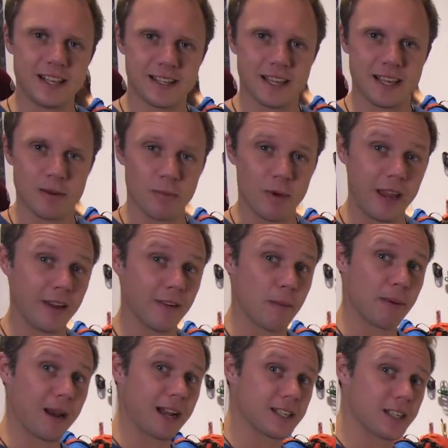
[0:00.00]
theme, we're here
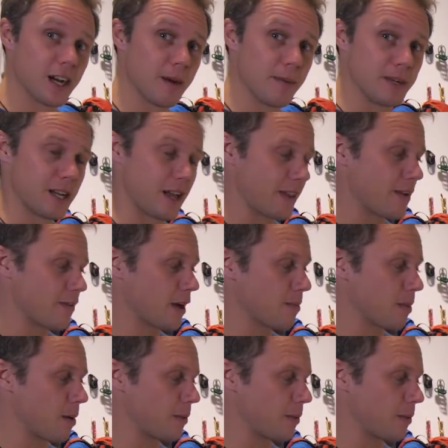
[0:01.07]
at Black Diamond, and they've come